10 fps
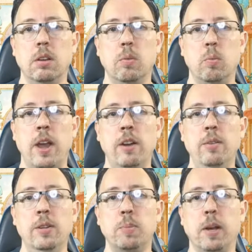When are
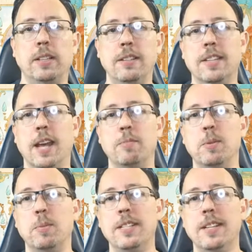you expecting this game
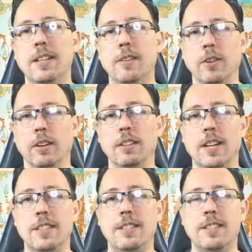to be delivered?
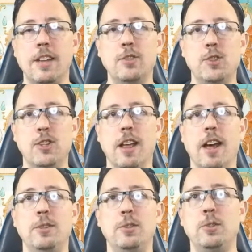It says
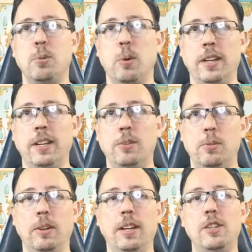July
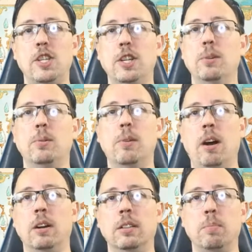2022
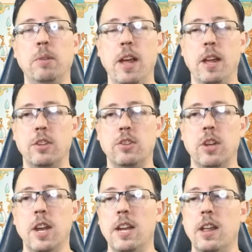on the pledge.
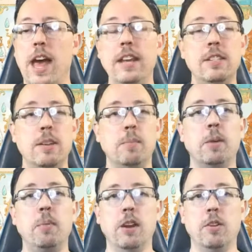Now, that is
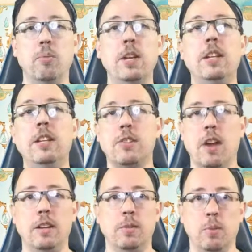something we are really
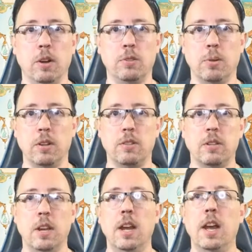trying to work towards.
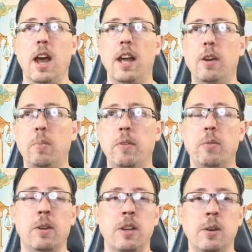I hope
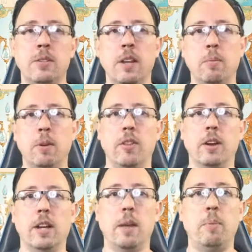everyone knows that with
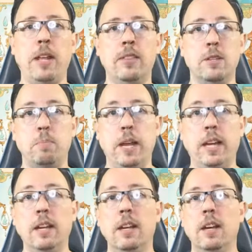a campaign this
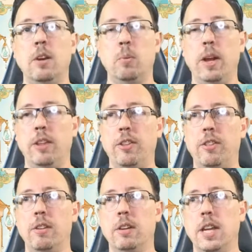big,
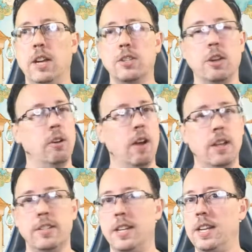with Kickstarter
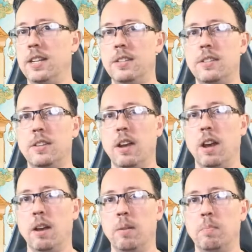as it is,
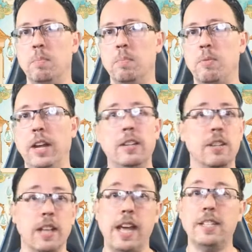
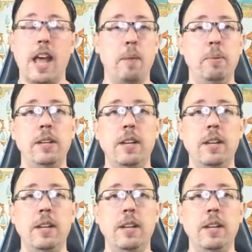delays happen